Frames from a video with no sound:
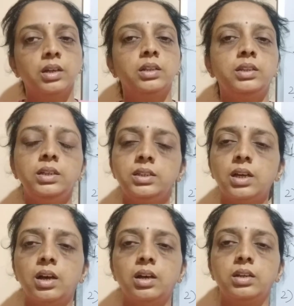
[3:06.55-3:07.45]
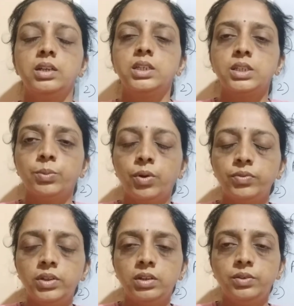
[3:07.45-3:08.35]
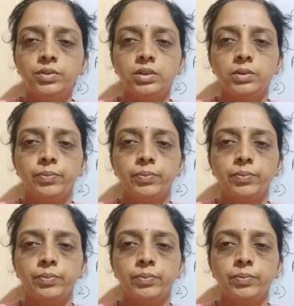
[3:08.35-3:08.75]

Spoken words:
These are some of the rivers